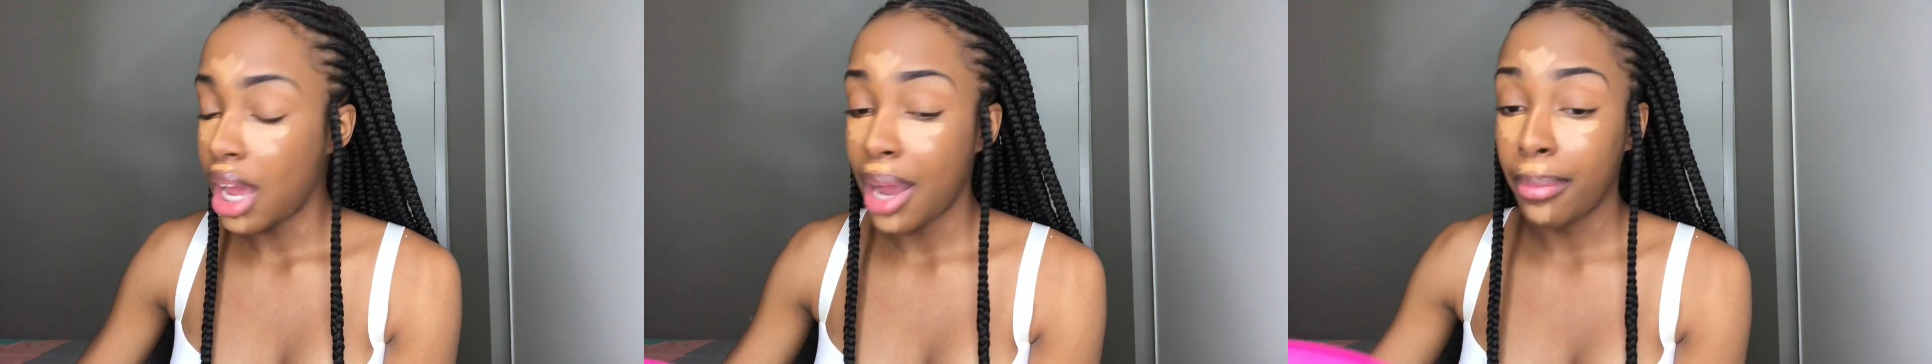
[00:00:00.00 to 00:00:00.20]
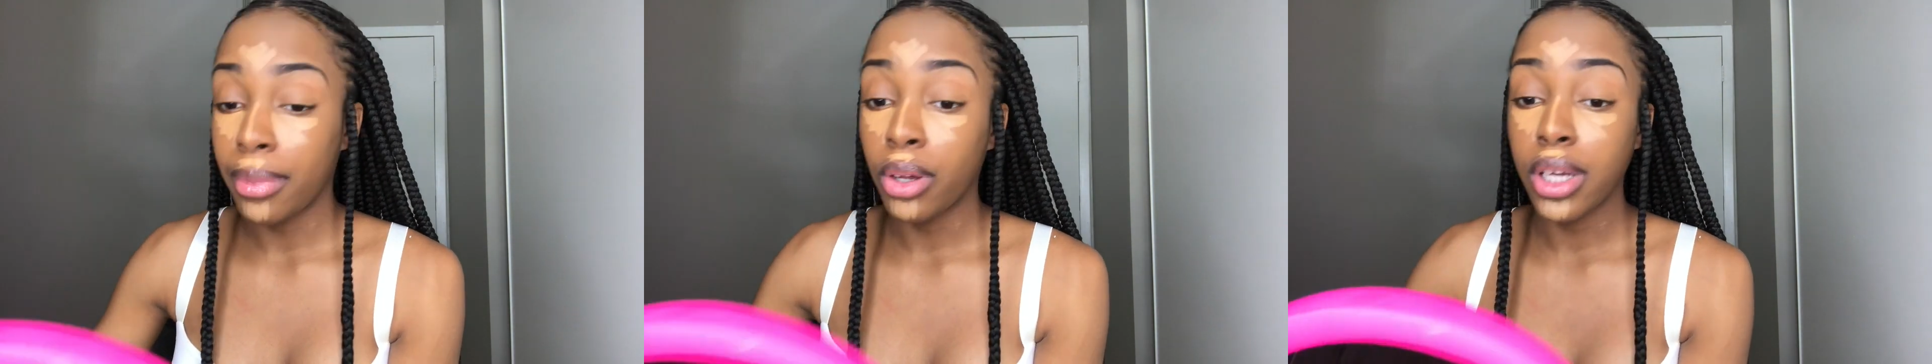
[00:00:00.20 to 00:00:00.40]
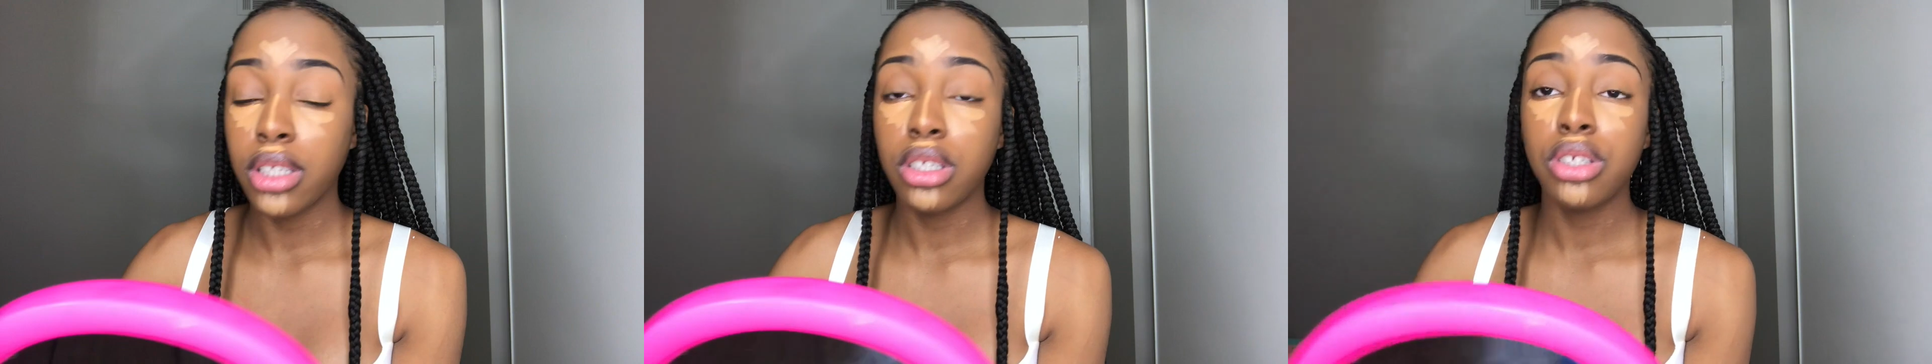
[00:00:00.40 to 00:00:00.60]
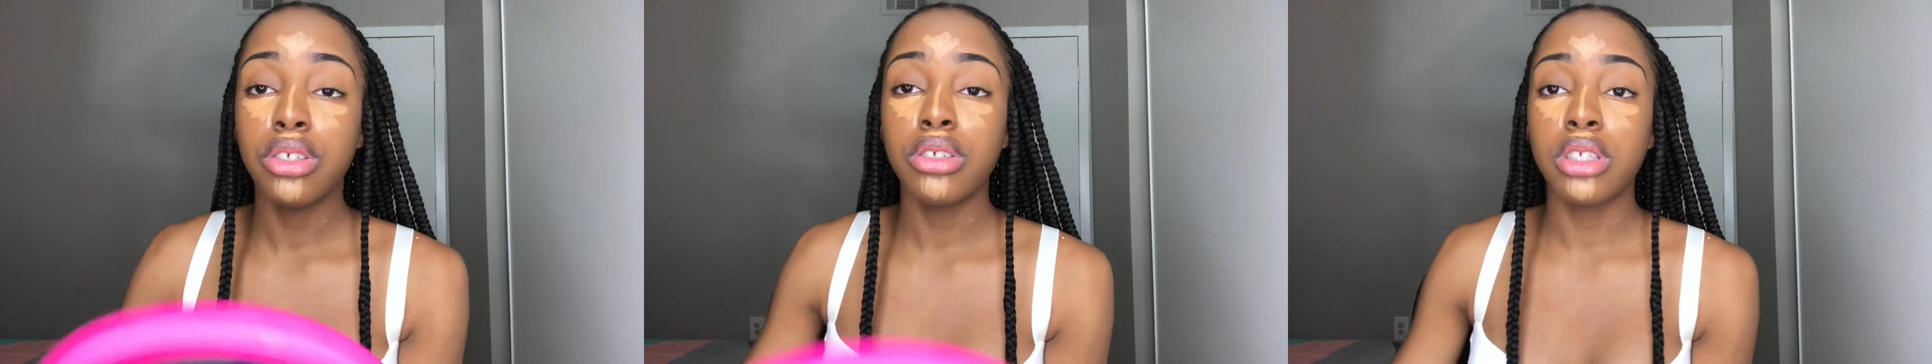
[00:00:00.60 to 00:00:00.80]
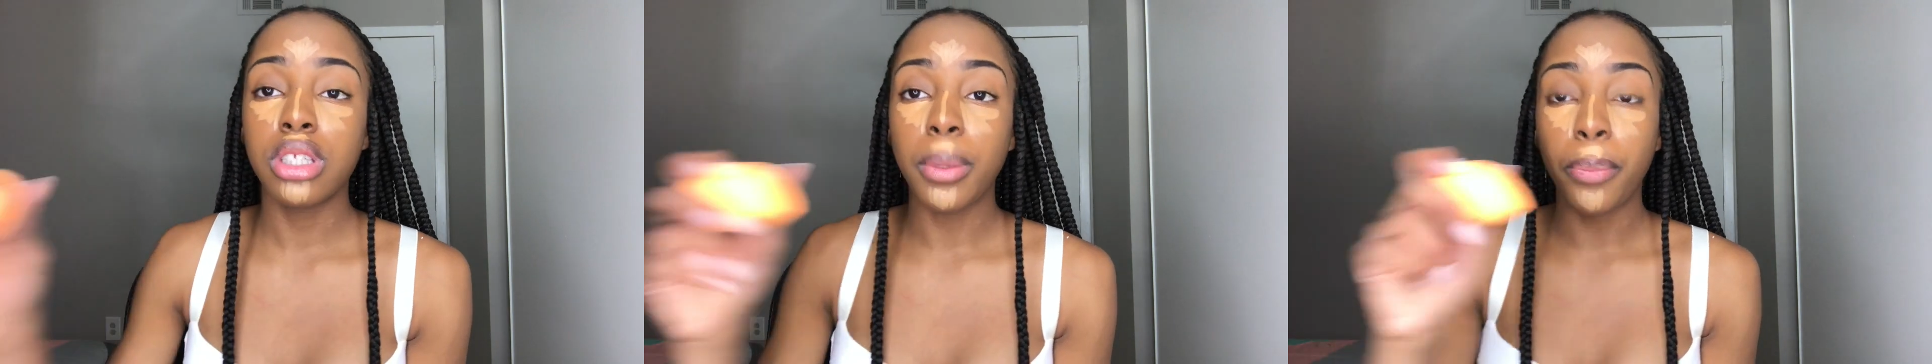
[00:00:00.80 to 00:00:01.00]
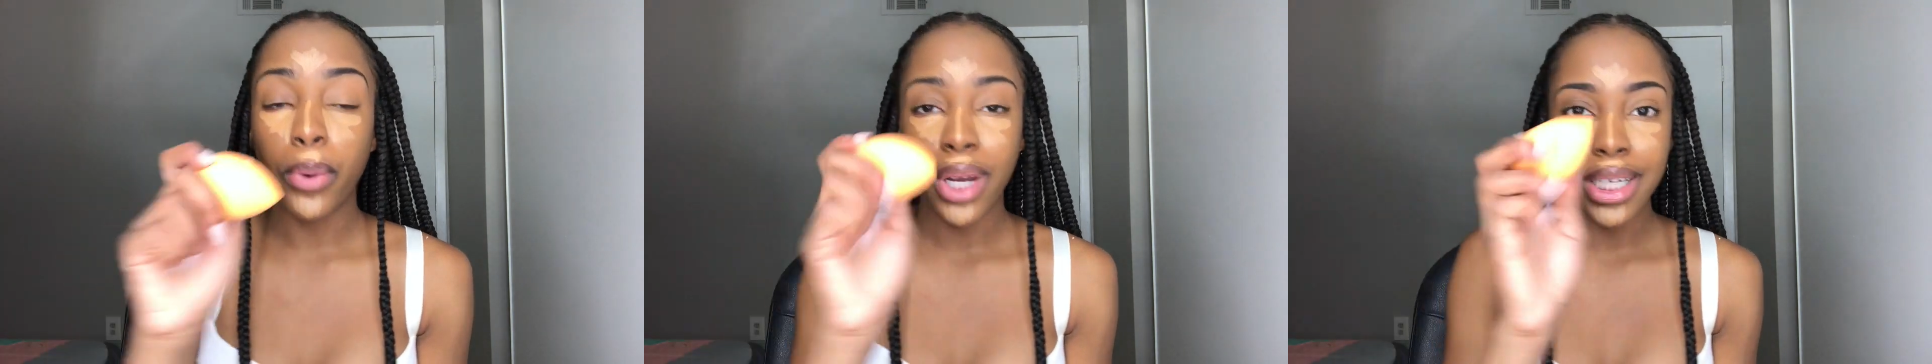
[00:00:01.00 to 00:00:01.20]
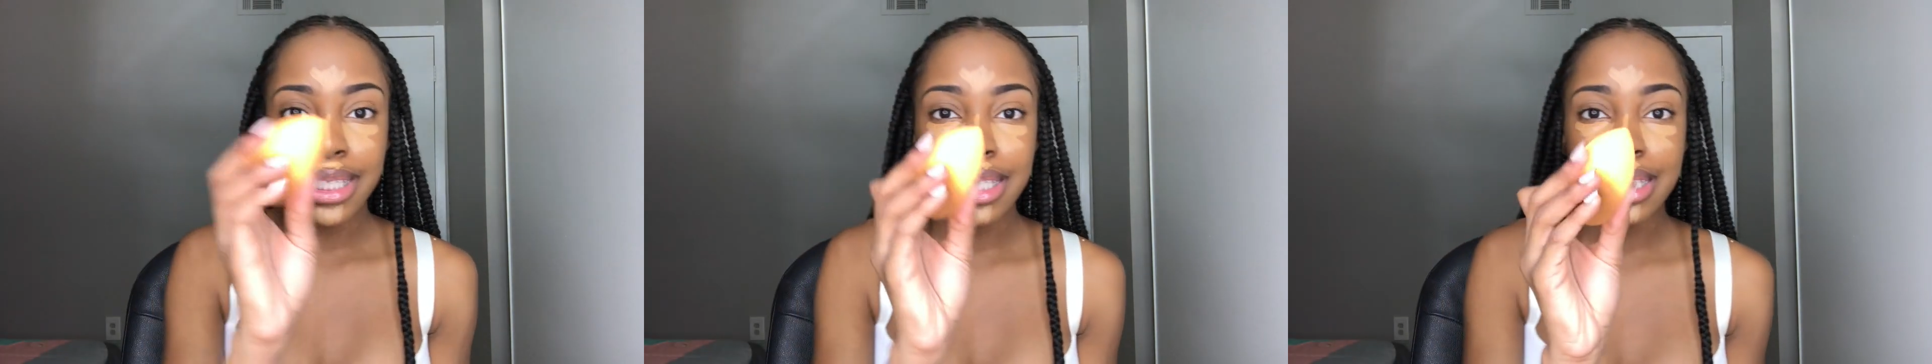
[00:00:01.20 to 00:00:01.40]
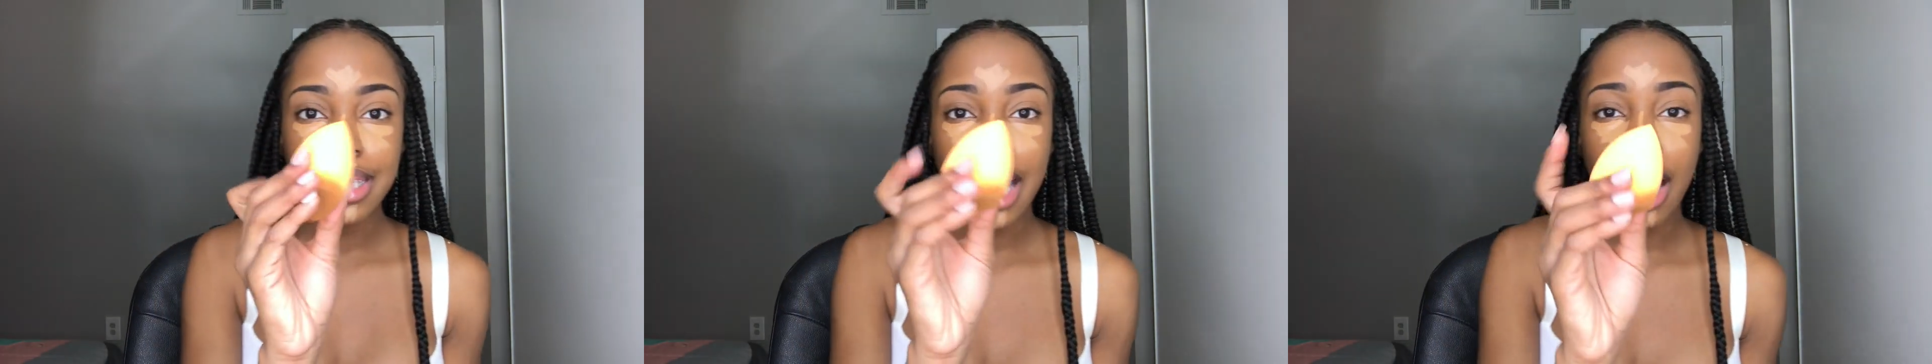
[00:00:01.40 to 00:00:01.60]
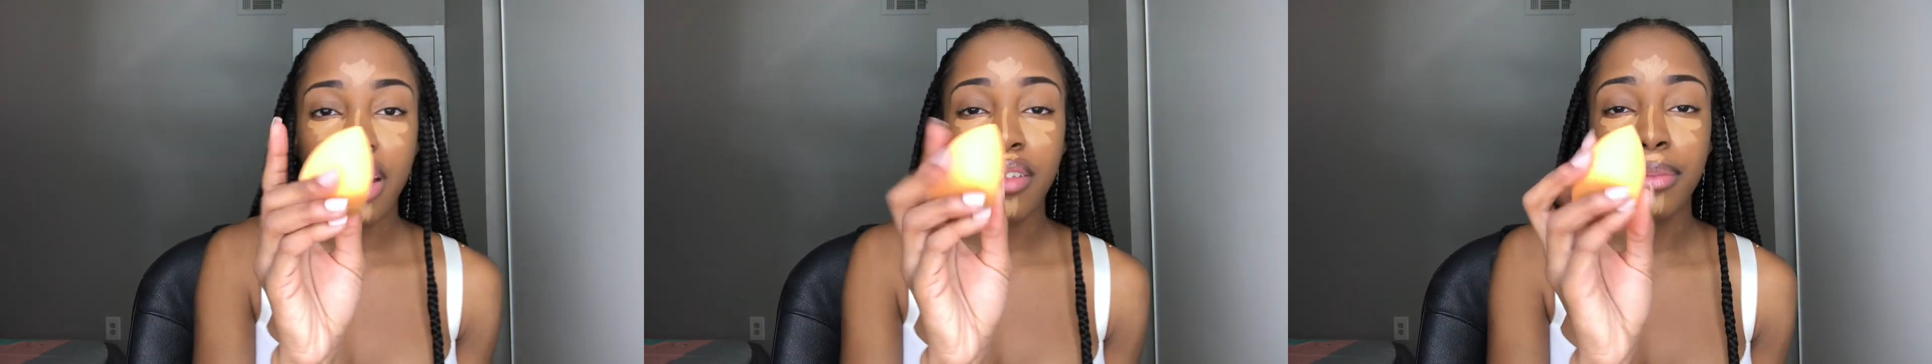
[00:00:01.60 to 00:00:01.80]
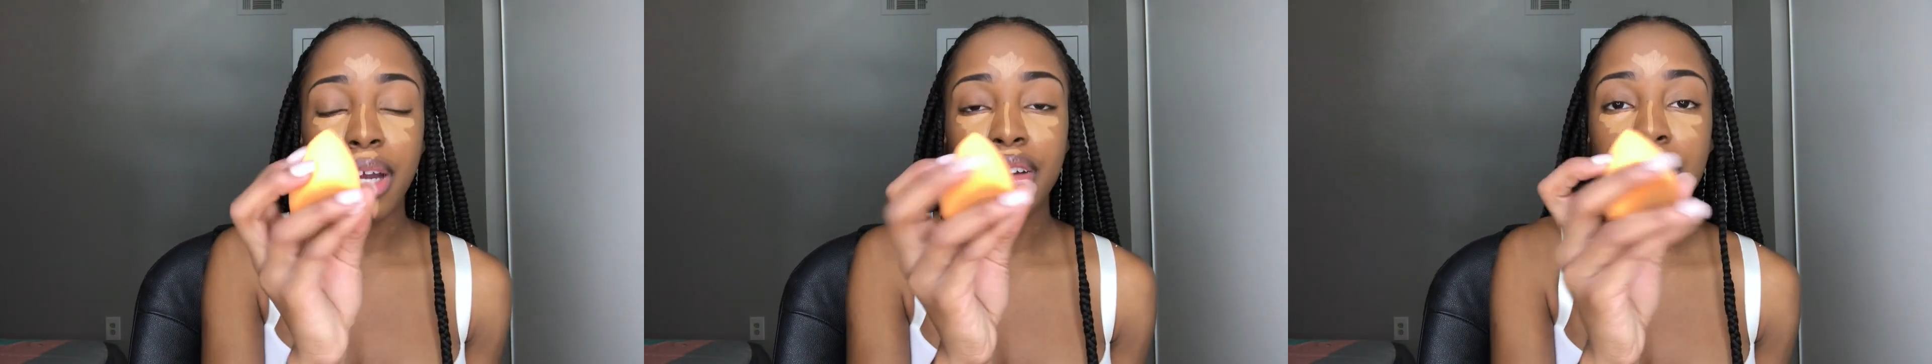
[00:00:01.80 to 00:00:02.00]
I'm going to use the pointed side
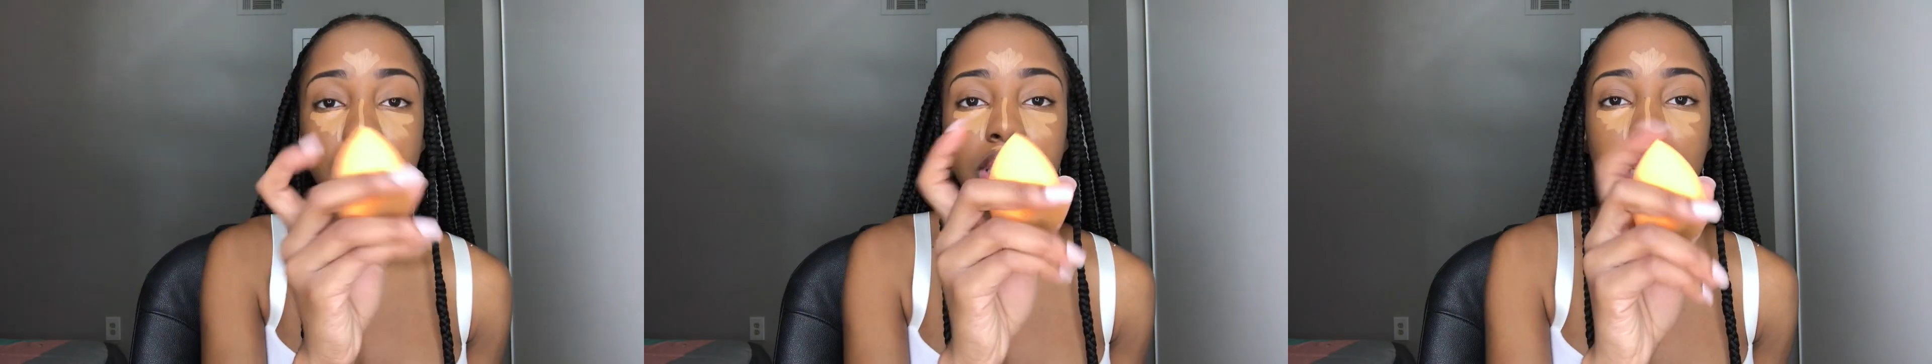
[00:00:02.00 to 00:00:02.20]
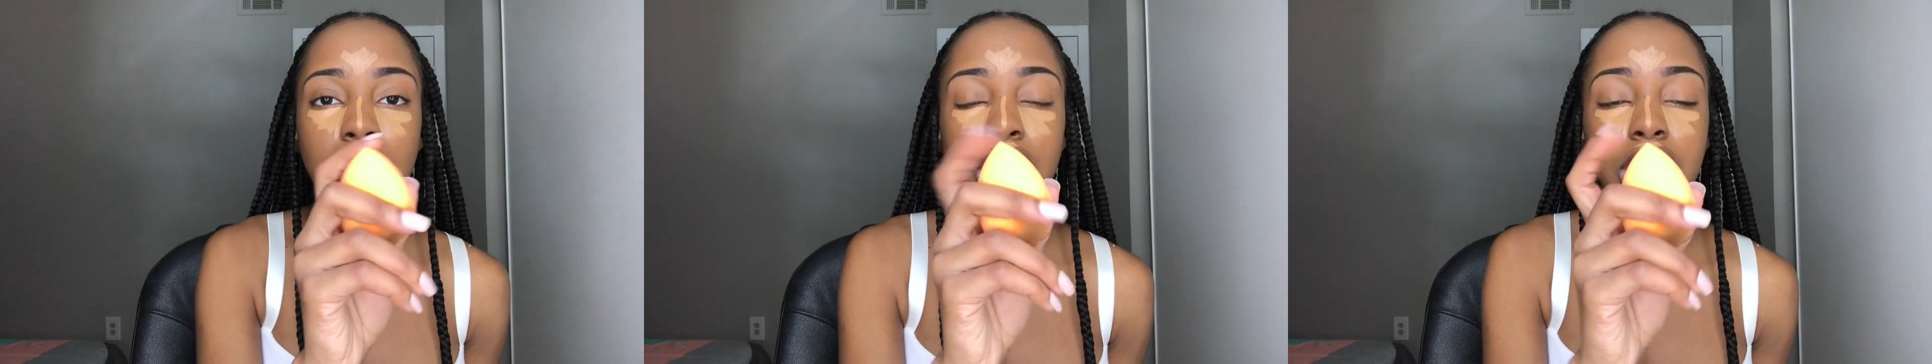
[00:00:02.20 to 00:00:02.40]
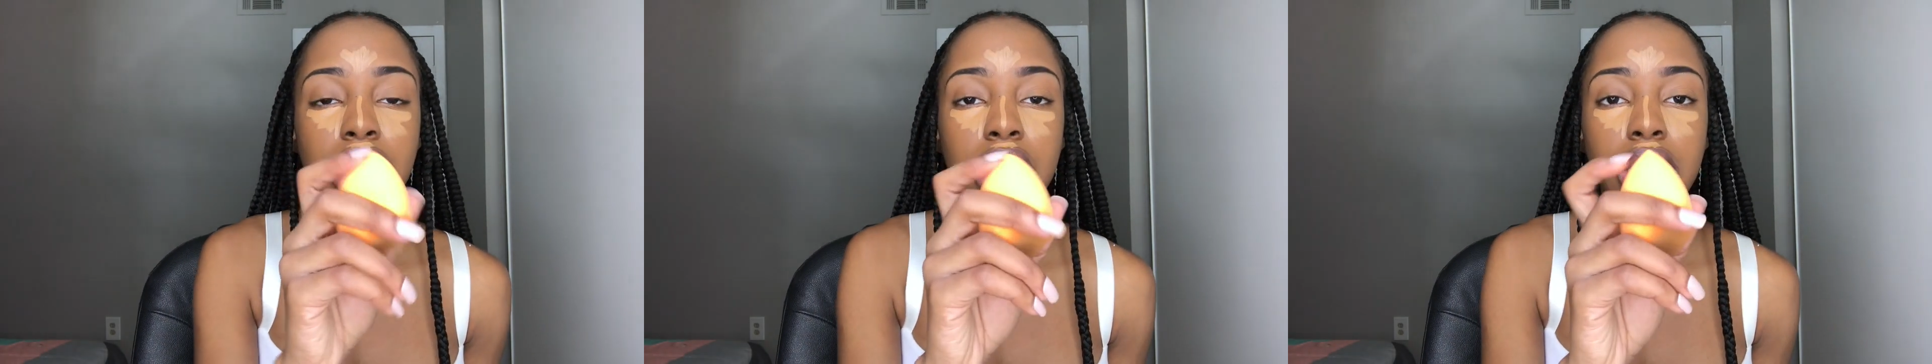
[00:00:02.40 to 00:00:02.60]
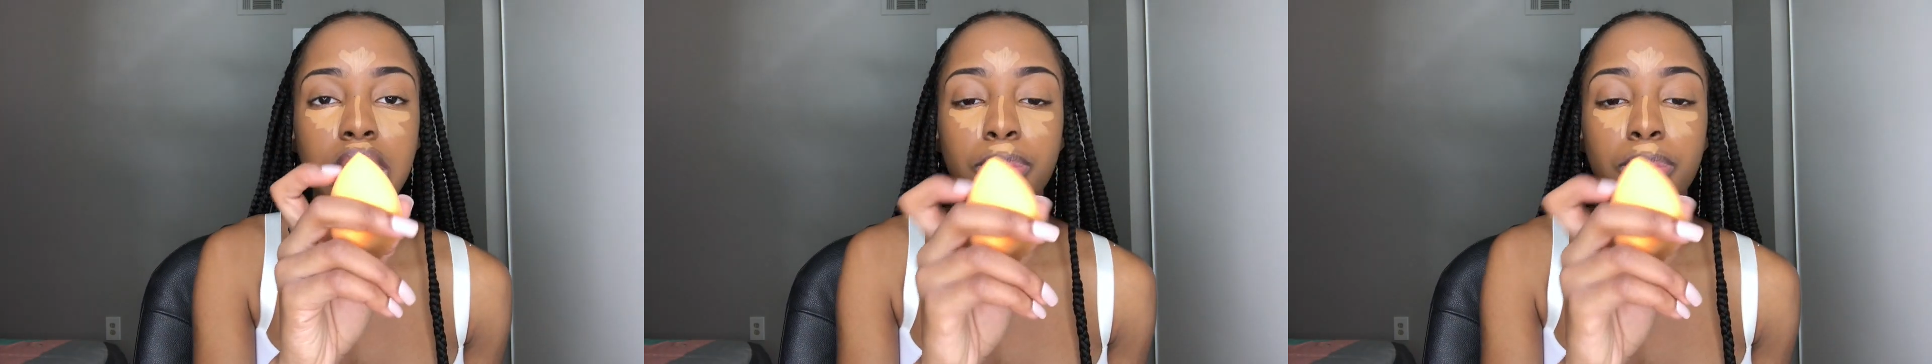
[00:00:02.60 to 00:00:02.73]
of my Real Technique